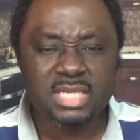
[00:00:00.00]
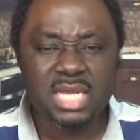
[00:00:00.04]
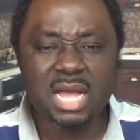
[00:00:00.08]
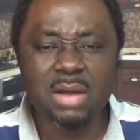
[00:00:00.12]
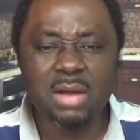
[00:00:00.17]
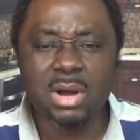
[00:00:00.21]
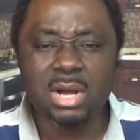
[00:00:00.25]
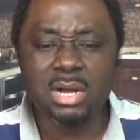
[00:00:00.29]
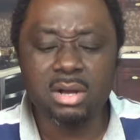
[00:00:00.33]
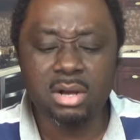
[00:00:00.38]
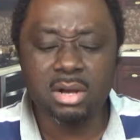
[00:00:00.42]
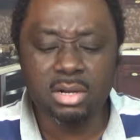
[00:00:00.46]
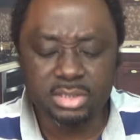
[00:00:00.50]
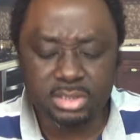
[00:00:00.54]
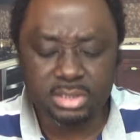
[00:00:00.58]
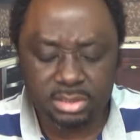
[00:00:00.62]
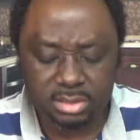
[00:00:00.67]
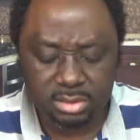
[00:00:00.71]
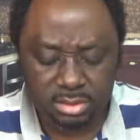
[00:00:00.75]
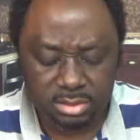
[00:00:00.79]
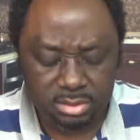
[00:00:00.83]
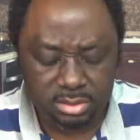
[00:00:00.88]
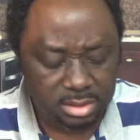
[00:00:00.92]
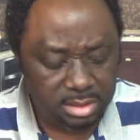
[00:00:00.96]
Our God
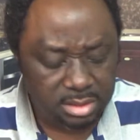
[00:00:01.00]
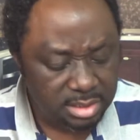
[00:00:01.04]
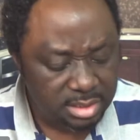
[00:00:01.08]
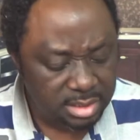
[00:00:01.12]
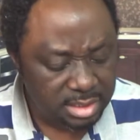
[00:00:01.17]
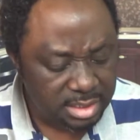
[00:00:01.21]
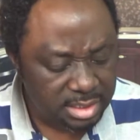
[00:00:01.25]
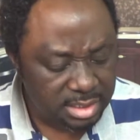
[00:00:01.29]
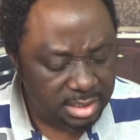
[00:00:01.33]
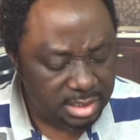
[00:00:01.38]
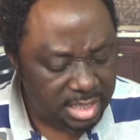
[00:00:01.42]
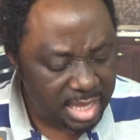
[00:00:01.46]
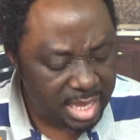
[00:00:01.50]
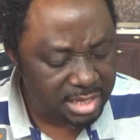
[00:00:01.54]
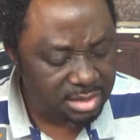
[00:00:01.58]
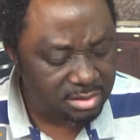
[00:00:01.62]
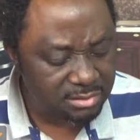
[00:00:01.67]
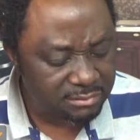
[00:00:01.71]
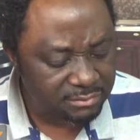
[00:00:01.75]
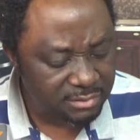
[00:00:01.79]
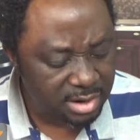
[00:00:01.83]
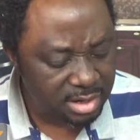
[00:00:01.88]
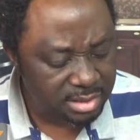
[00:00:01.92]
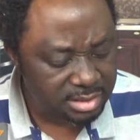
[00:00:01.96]
is good. Thank
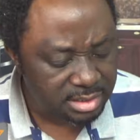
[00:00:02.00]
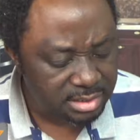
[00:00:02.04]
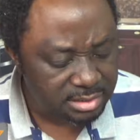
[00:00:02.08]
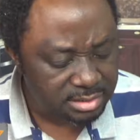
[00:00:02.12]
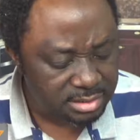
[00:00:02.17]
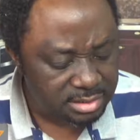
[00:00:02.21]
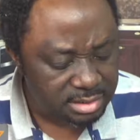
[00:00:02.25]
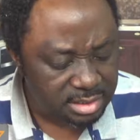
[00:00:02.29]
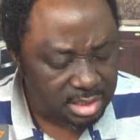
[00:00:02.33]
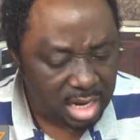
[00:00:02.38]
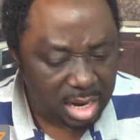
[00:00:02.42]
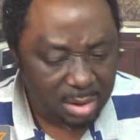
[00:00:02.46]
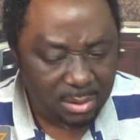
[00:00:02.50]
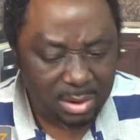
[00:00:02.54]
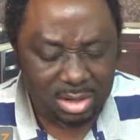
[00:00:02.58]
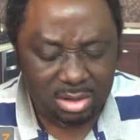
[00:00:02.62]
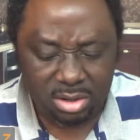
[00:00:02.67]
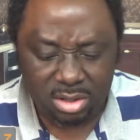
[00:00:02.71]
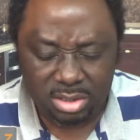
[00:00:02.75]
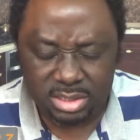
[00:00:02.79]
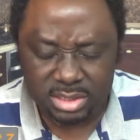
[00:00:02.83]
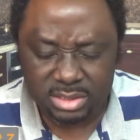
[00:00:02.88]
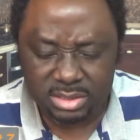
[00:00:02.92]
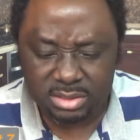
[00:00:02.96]
you, Father. Our
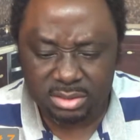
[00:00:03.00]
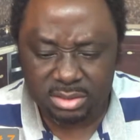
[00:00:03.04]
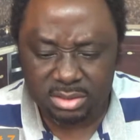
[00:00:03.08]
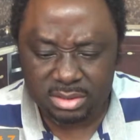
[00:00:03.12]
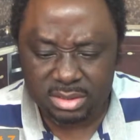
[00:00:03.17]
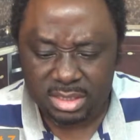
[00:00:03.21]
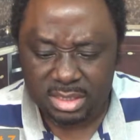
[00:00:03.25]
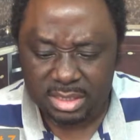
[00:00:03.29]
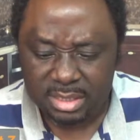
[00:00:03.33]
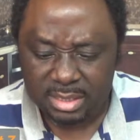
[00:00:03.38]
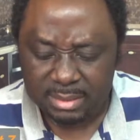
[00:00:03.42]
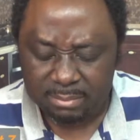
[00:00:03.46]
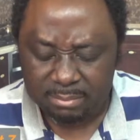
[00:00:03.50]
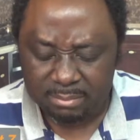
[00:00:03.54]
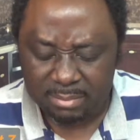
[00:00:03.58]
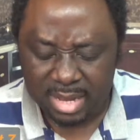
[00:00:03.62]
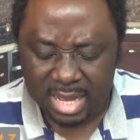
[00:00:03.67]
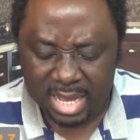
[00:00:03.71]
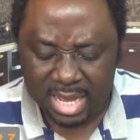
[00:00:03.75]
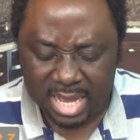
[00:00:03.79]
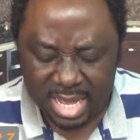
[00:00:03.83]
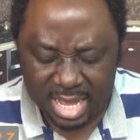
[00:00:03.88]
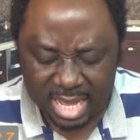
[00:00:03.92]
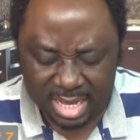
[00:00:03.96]
God is good.
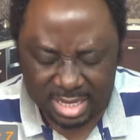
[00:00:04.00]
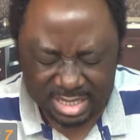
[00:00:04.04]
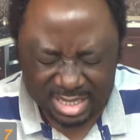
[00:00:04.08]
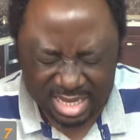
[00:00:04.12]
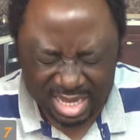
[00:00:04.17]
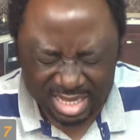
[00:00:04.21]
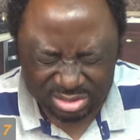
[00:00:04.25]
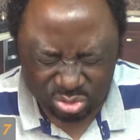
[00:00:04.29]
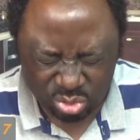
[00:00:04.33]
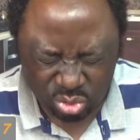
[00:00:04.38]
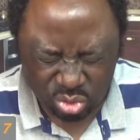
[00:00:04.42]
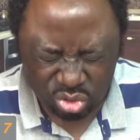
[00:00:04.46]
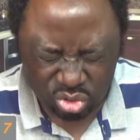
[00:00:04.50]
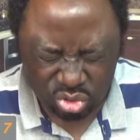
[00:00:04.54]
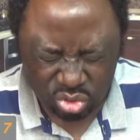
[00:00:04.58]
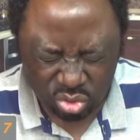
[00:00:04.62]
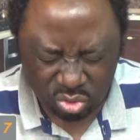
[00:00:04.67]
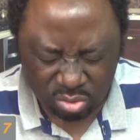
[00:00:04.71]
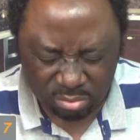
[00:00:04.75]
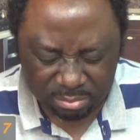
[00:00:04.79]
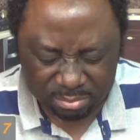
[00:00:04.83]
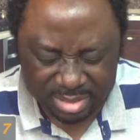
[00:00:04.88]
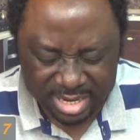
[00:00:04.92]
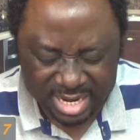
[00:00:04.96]
Ma anga
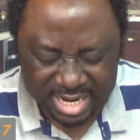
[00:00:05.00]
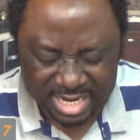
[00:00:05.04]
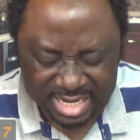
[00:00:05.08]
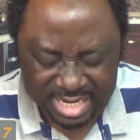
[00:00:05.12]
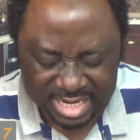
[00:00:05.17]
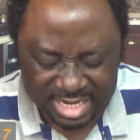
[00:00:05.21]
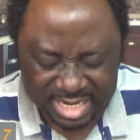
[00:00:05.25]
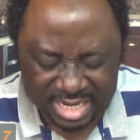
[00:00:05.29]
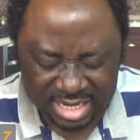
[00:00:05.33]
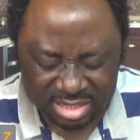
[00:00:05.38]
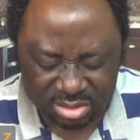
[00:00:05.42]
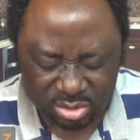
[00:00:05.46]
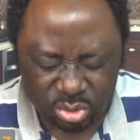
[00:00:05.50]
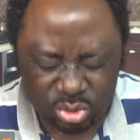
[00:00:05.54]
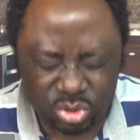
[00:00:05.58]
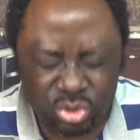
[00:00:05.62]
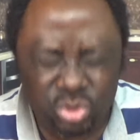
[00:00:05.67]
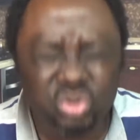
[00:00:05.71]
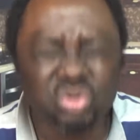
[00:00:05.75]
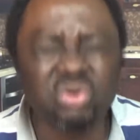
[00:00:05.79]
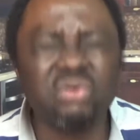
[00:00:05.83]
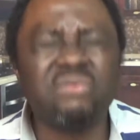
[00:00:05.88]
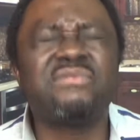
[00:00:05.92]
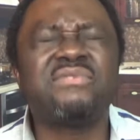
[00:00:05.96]
toshko brede de gerelo
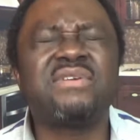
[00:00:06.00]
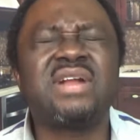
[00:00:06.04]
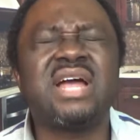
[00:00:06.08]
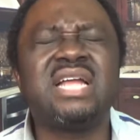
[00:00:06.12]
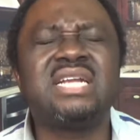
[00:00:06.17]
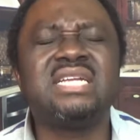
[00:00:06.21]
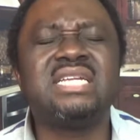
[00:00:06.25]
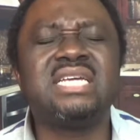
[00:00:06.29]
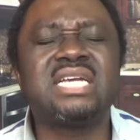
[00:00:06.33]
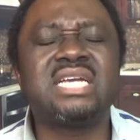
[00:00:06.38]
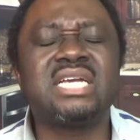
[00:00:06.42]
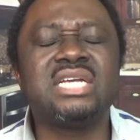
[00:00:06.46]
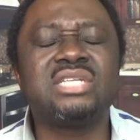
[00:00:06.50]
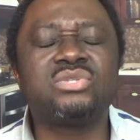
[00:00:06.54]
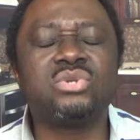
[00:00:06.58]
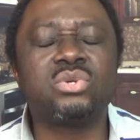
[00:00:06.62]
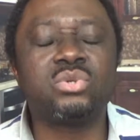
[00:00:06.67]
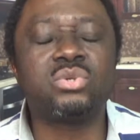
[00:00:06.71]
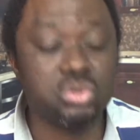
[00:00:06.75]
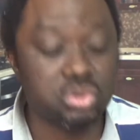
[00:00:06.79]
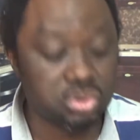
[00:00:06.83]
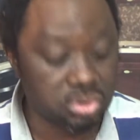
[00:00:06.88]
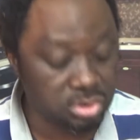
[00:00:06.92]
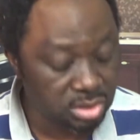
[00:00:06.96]
so frande
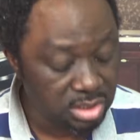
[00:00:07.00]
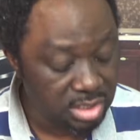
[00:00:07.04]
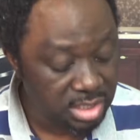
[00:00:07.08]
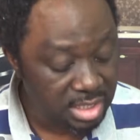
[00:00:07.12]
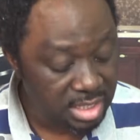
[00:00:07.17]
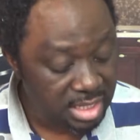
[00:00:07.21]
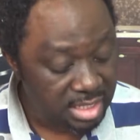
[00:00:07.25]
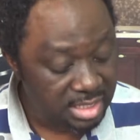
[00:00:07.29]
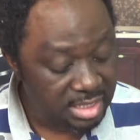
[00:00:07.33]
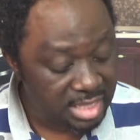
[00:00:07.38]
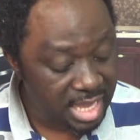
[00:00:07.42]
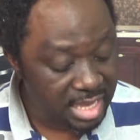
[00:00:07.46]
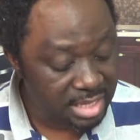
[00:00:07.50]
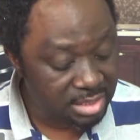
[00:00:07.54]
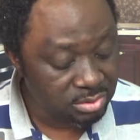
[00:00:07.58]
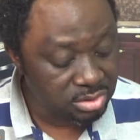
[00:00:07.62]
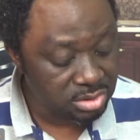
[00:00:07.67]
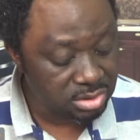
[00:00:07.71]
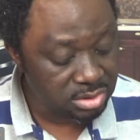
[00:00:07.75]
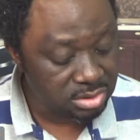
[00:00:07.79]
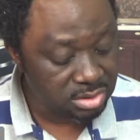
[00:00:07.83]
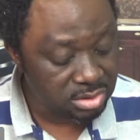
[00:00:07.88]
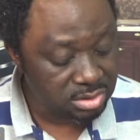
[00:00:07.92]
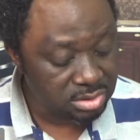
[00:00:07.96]
ketokush. Thank you,
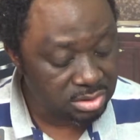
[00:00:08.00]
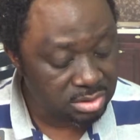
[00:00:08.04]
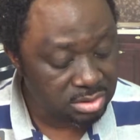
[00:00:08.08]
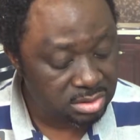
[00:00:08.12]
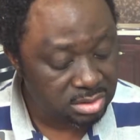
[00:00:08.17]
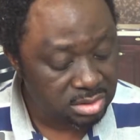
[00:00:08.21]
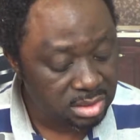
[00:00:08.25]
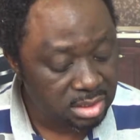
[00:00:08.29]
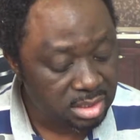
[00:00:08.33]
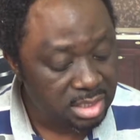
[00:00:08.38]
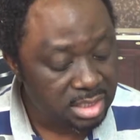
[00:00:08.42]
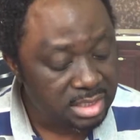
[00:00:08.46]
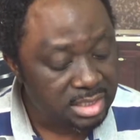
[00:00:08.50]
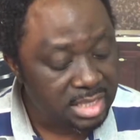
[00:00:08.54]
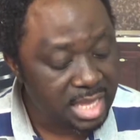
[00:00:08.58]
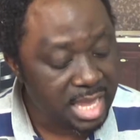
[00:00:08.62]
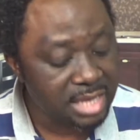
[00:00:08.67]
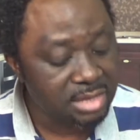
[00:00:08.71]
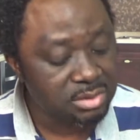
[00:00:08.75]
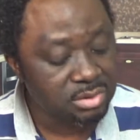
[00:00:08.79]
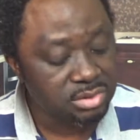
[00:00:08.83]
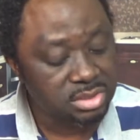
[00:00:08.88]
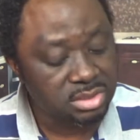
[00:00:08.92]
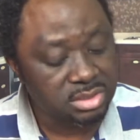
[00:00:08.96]
Jesus.
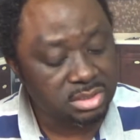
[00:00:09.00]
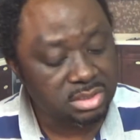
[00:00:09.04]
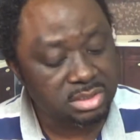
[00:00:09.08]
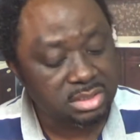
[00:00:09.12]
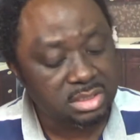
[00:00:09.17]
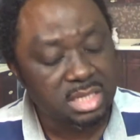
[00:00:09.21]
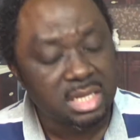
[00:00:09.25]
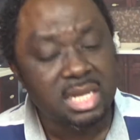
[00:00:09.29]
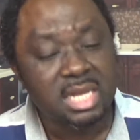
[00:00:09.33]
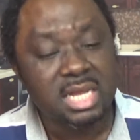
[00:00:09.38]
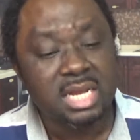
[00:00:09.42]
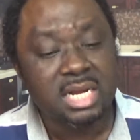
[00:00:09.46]
Thank you, Jesus.